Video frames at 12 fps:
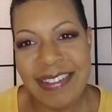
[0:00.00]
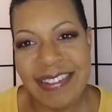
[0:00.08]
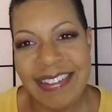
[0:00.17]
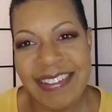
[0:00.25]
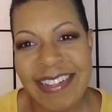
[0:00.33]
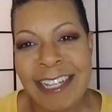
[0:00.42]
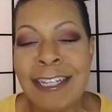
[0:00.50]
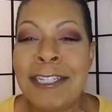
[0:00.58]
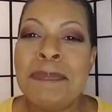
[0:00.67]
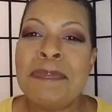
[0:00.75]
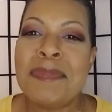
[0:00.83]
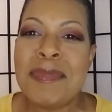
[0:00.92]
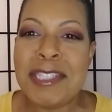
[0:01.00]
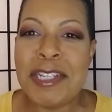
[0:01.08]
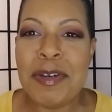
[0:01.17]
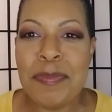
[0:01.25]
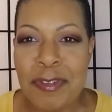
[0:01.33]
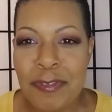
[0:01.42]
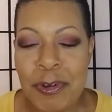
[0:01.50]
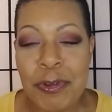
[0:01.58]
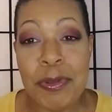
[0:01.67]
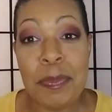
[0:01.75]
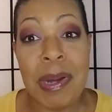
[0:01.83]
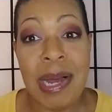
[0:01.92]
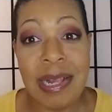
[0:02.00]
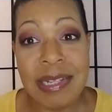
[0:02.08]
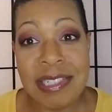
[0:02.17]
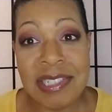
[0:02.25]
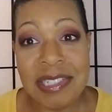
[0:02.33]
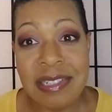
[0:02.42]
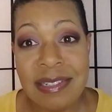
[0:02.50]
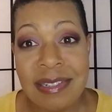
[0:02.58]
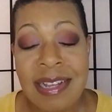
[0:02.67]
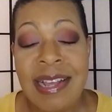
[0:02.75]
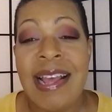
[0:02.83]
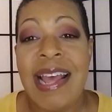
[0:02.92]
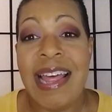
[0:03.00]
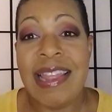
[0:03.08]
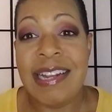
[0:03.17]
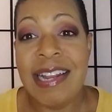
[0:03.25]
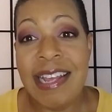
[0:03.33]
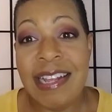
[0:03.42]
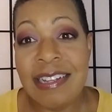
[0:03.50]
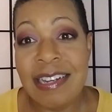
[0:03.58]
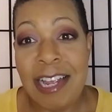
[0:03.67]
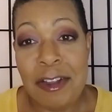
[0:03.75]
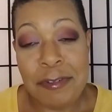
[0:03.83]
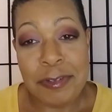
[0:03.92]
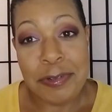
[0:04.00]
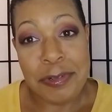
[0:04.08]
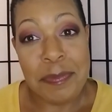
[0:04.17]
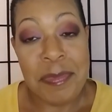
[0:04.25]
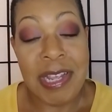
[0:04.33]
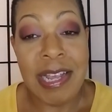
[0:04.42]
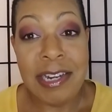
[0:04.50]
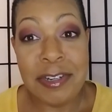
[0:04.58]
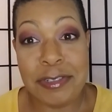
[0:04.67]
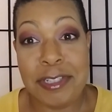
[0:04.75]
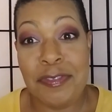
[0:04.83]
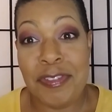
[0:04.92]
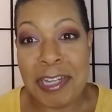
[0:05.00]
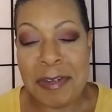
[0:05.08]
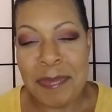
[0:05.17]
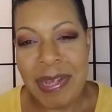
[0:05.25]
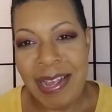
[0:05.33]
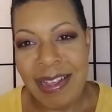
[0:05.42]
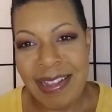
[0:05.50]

to help me further polish it and then edit after the editor's feedback.